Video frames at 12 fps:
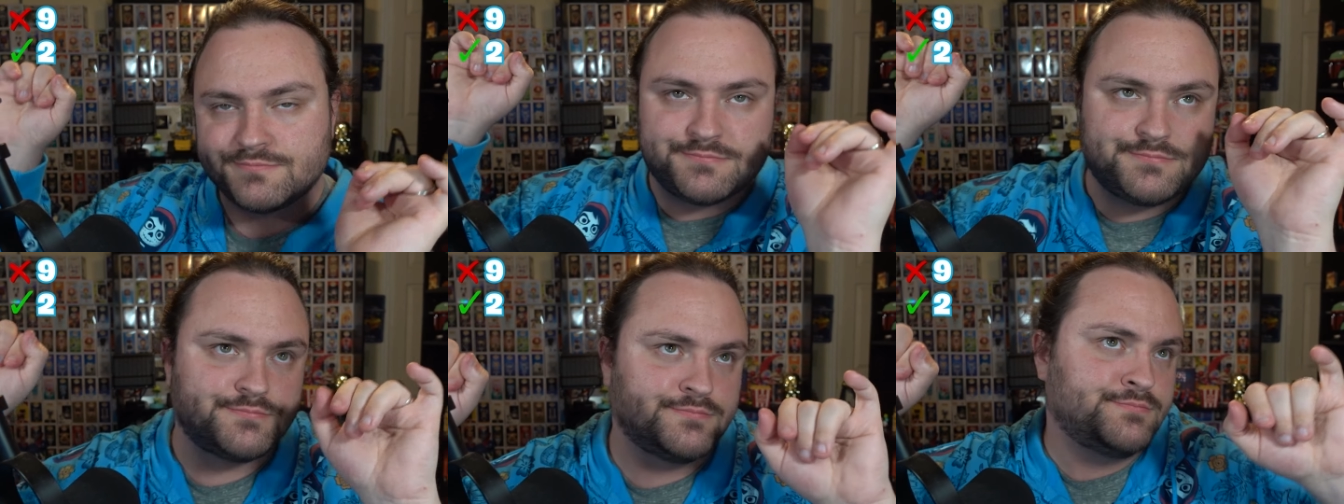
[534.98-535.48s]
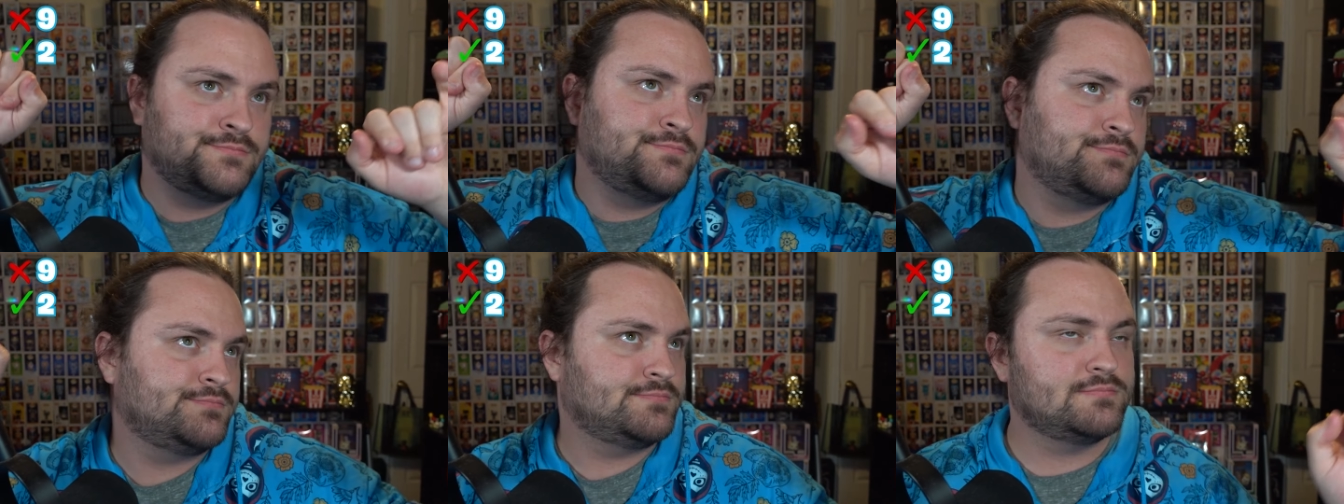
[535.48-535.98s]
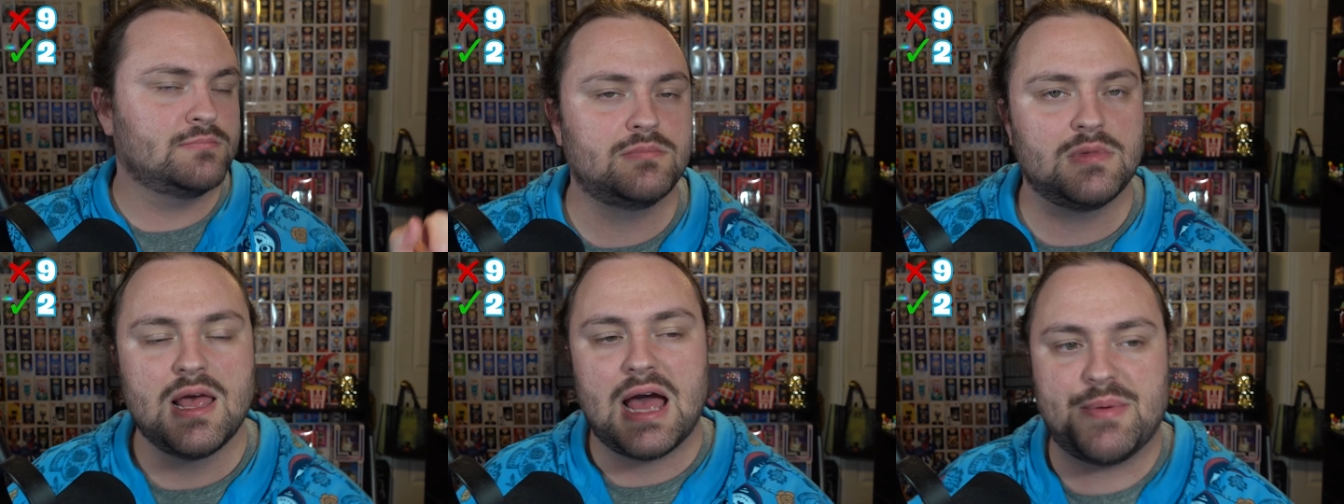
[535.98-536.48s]

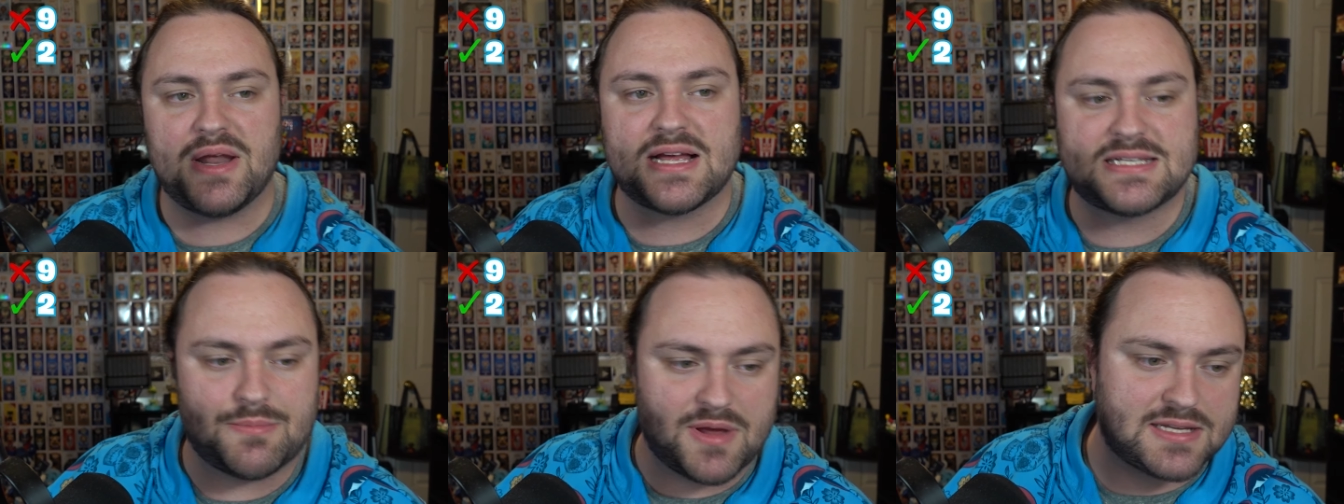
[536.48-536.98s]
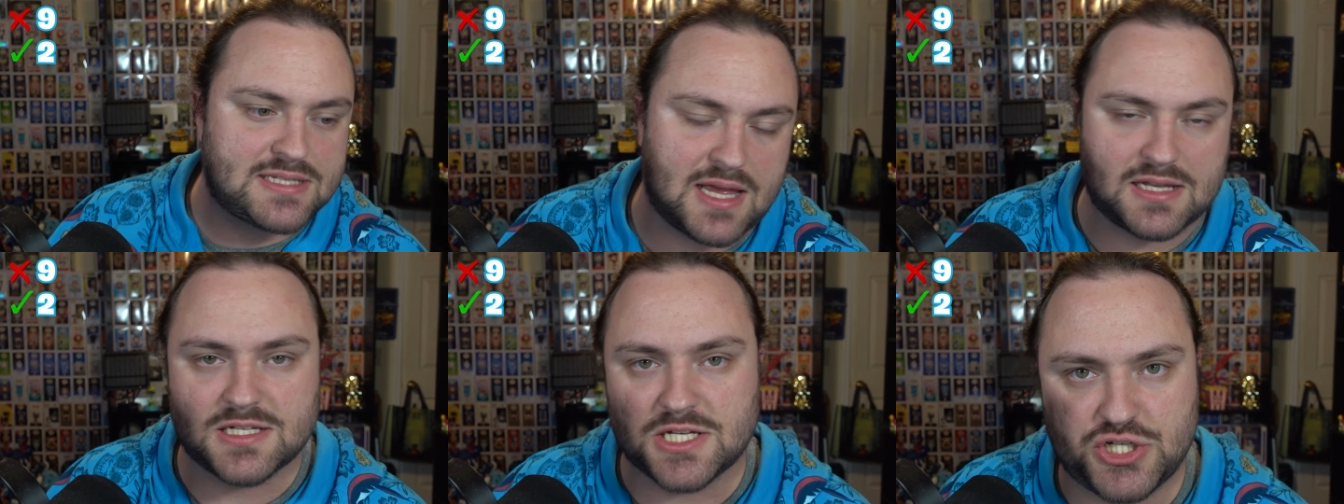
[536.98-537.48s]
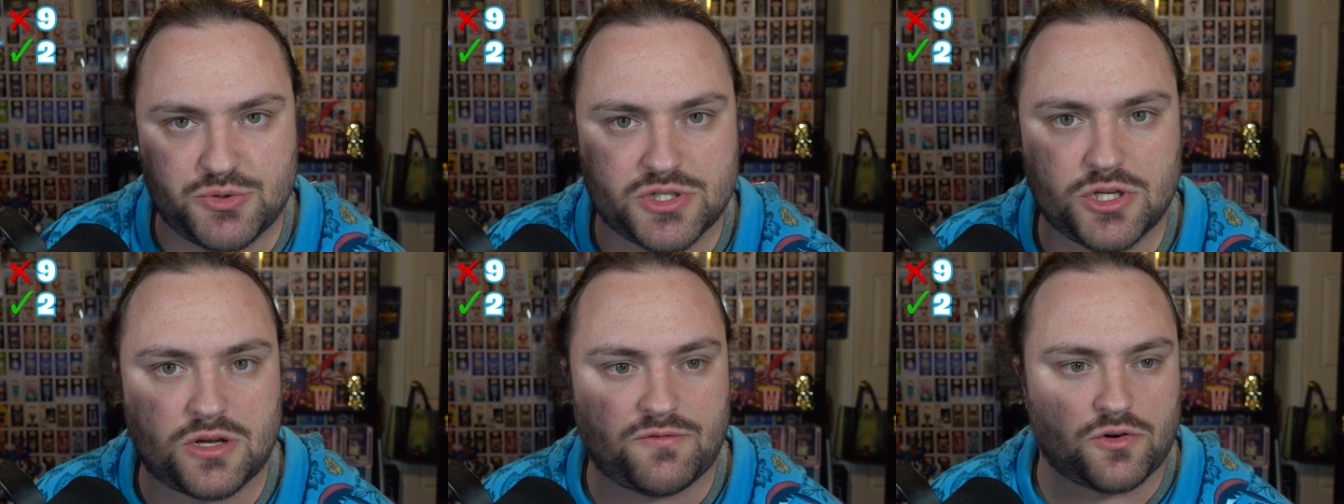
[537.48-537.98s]
Mm-hmm. I mean, I guess that makes sense because she was
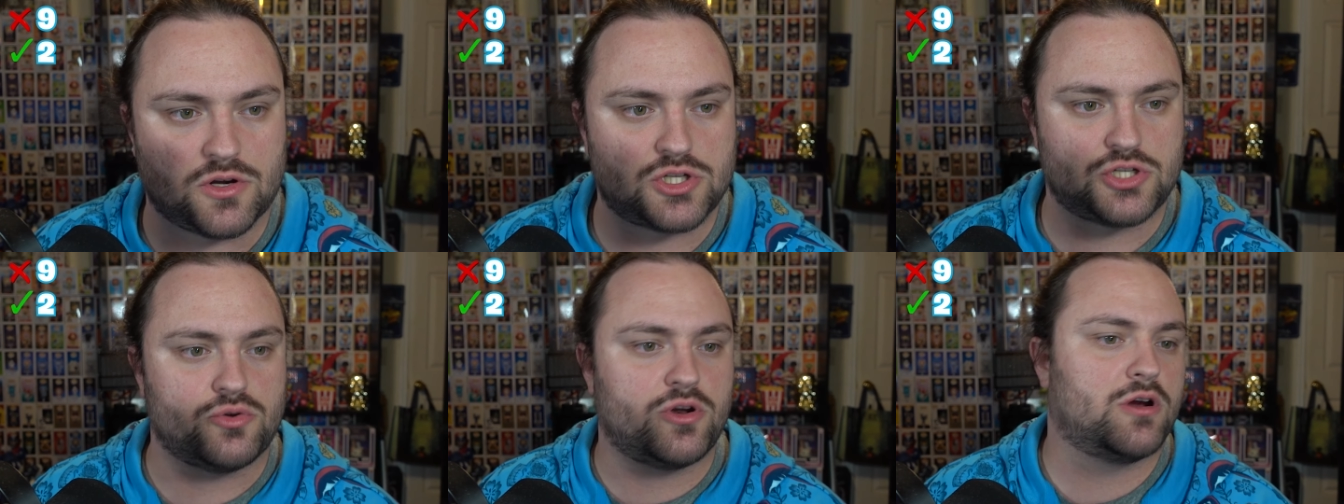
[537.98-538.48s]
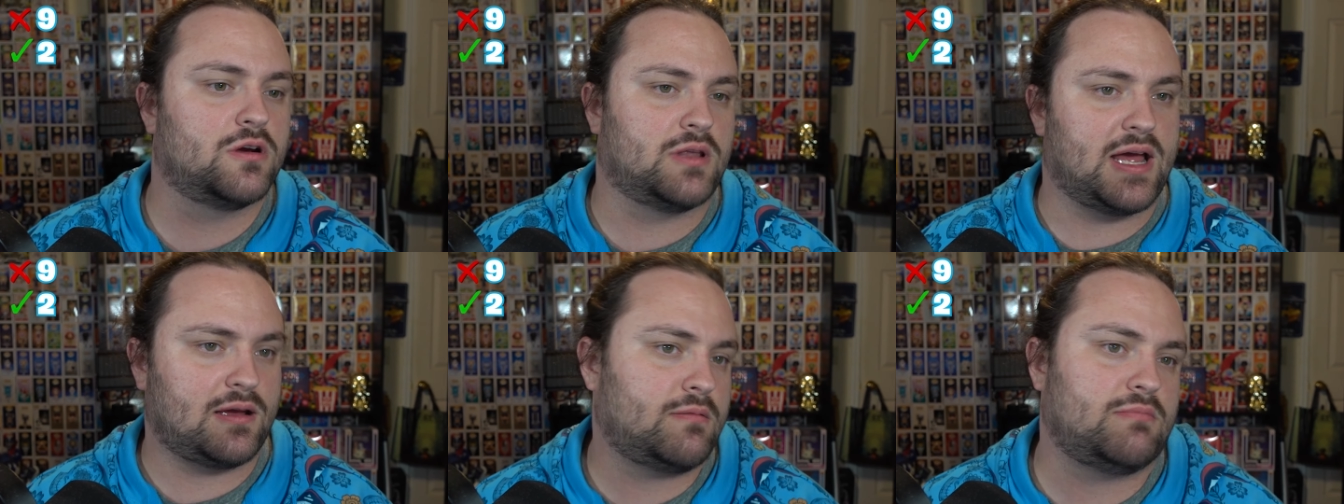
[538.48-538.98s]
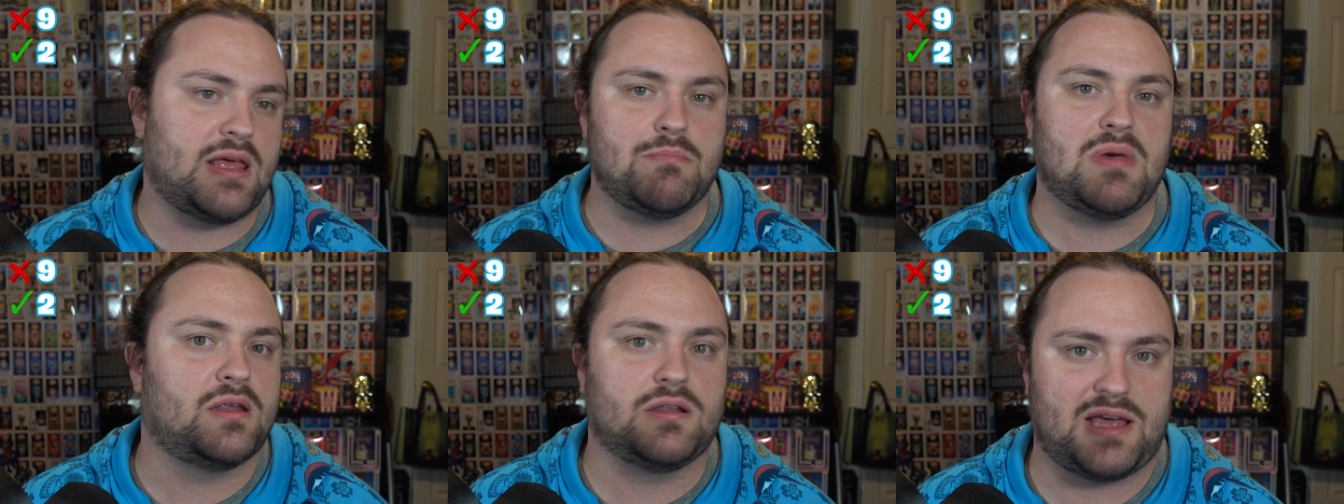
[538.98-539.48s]
looking for a suitor like
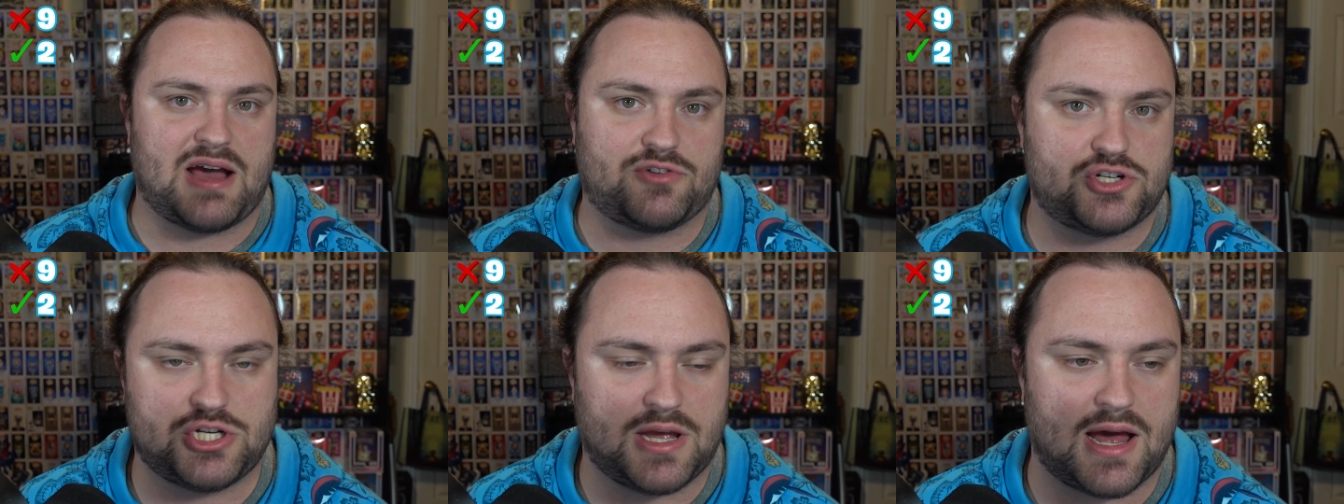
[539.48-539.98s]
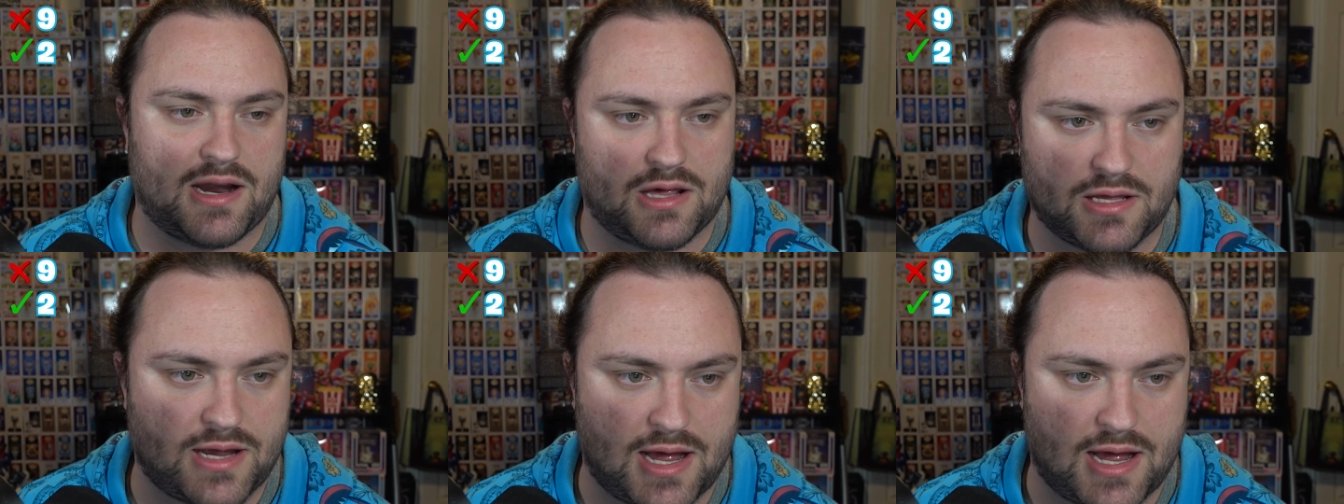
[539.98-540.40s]
immediately after she got out of the